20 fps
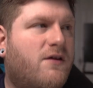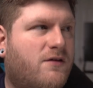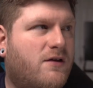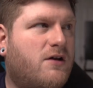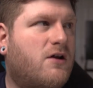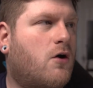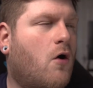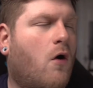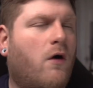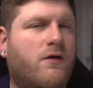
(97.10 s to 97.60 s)
this
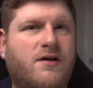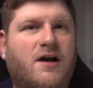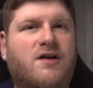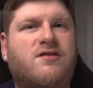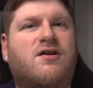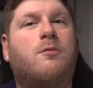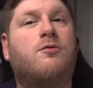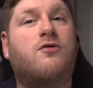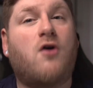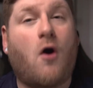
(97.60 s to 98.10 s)
into
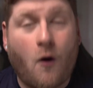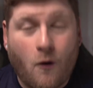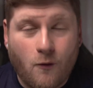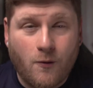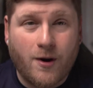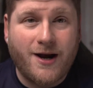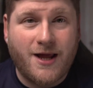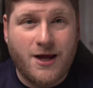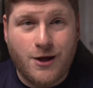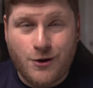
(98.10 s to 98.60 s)
context, I was
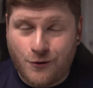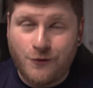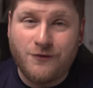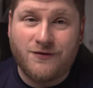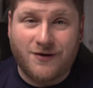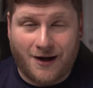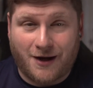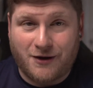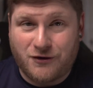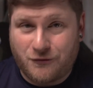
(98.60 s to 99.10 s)
already
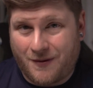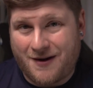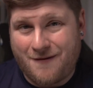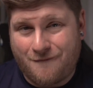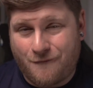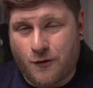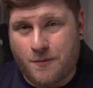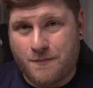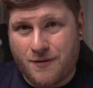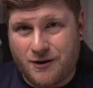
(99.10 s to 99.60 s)
using a
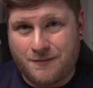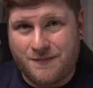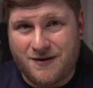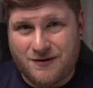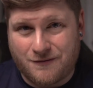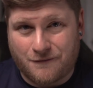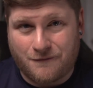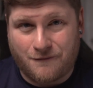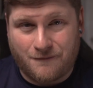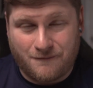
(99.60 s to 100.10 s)

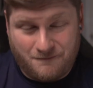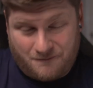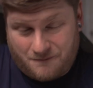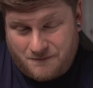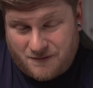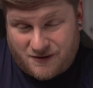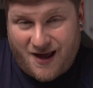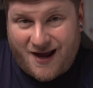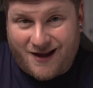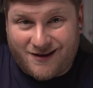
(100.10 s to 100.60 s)
24mm
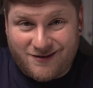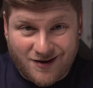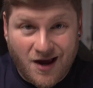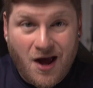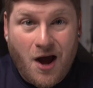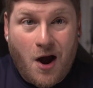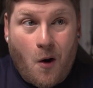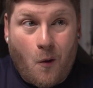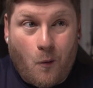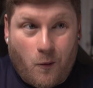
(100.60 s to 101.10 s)
lens
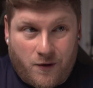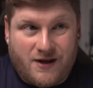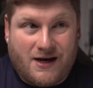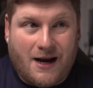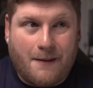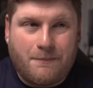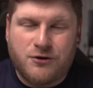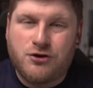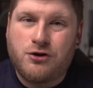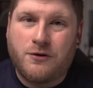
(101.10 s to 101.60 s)
with an
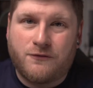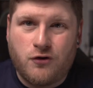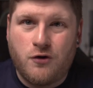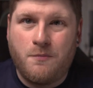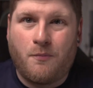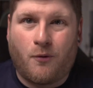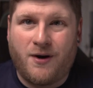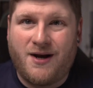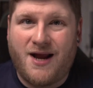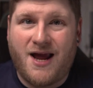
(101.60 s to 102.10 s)
aperture of
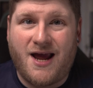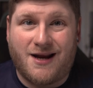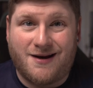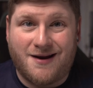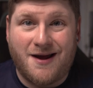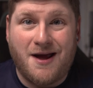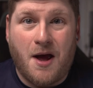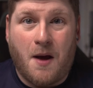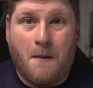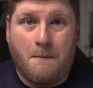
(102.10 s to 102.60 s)

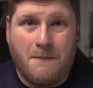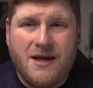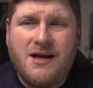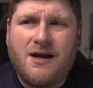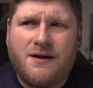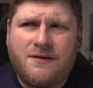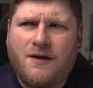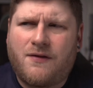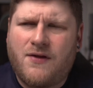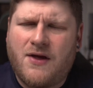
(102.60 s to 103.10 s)
2.8,
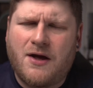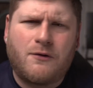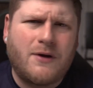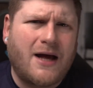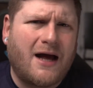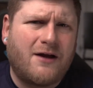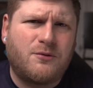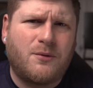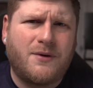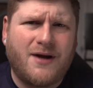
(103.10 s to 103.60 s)
meaning that the
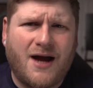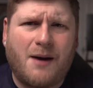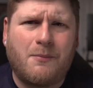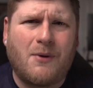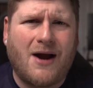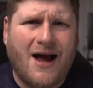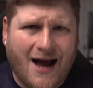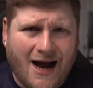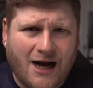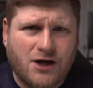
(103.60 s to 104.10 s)
Elgato
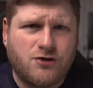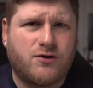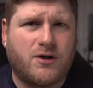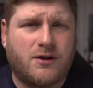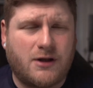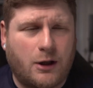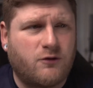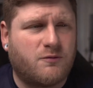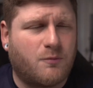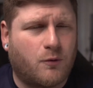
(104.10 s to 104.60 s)
camera
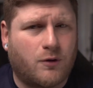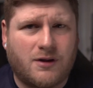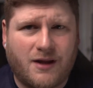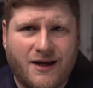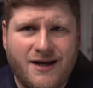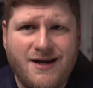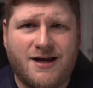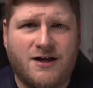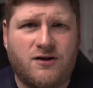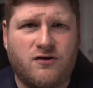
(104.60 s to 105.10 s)
actually allows more
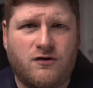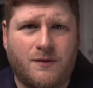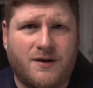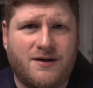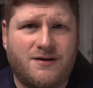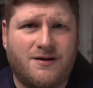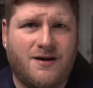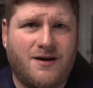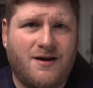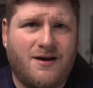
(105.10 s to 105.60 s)
light into
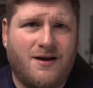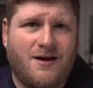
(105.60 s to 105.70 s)
it.